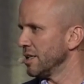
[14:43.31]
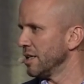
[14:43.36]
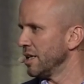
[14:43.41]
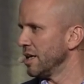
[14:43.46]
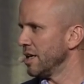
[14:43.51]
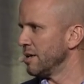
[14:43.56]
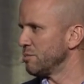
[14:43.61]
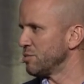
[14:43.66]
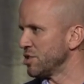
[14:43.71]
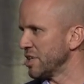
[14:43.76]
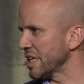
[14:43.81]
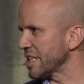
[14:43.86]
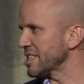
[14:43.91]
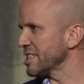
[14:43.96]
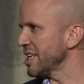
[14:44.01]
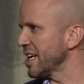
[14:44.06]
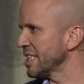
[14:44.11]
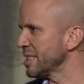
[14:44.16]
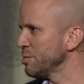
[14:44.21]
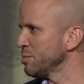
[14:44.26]
Um, chicks
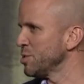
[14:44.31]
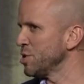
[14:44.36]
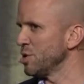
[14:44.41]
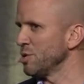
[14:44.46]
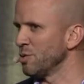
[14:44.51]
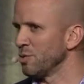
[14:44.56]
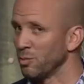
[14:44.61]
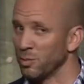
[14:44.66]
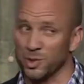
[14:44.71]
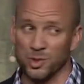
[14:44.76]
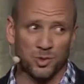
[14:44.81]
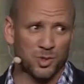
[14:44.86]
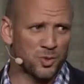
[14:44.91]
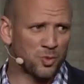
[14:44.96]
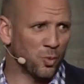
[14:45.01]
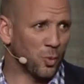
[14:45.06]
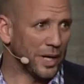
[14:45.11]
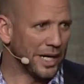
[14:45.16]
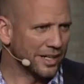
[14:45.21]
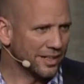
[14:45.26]
liked them too, which was
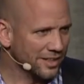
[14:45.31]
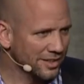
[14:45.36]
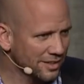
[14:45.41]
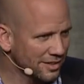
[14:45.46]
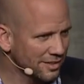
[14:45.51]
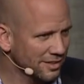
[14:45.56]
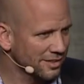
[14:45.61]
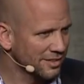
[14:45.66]
weird.